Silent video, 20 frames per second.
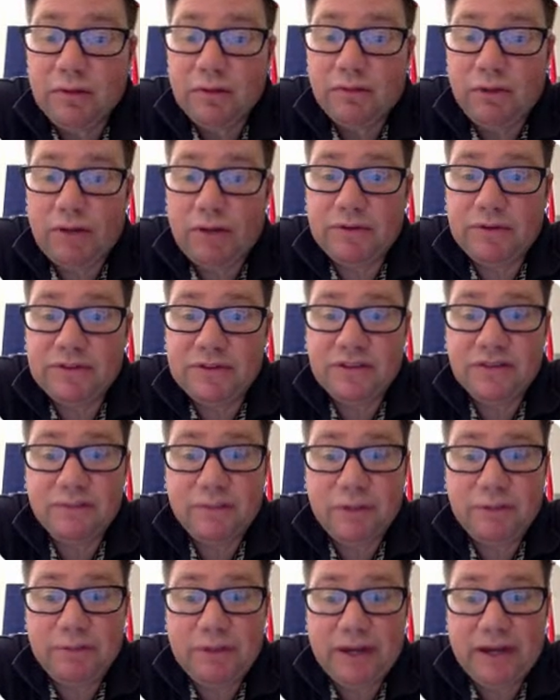where I received
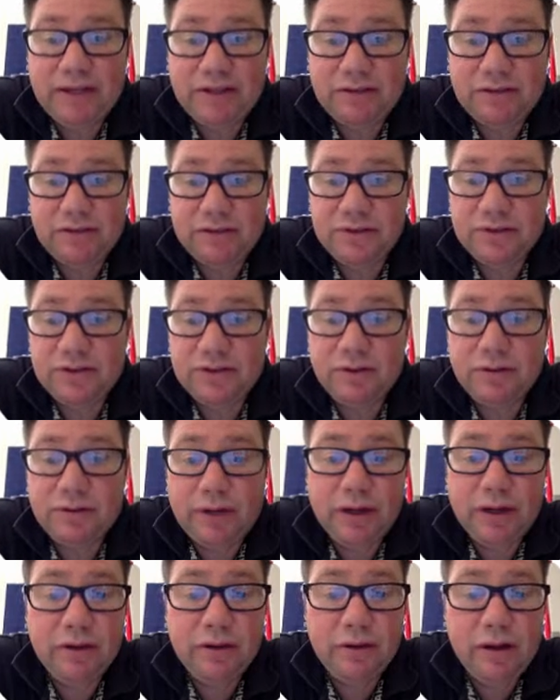my bachelor's
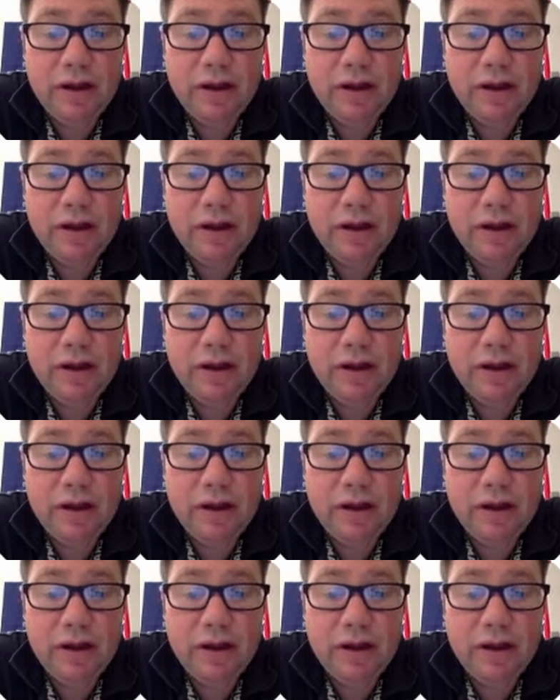degree,